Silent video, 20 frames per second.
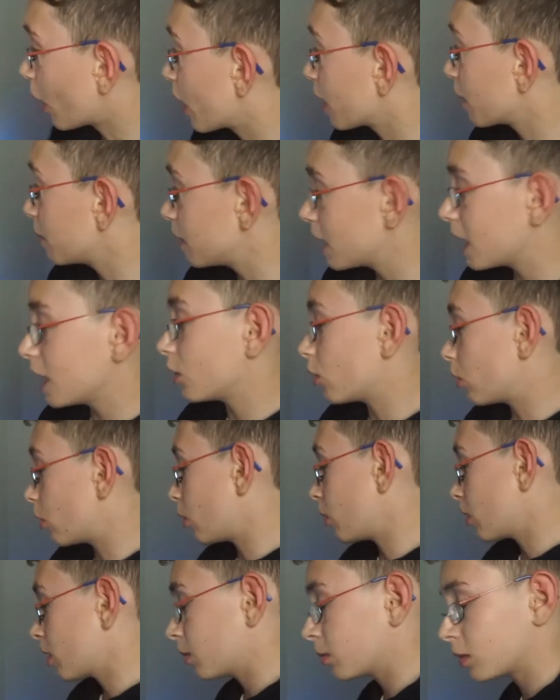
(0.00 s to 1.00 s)
like me
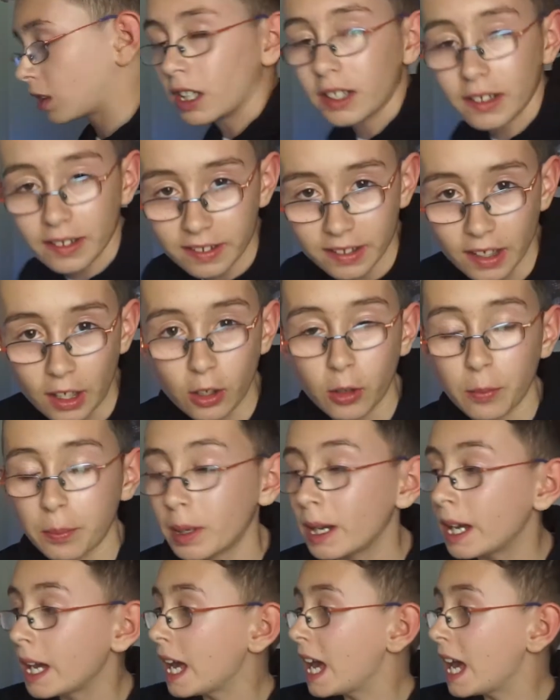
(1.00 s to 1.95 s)
or some kind of setup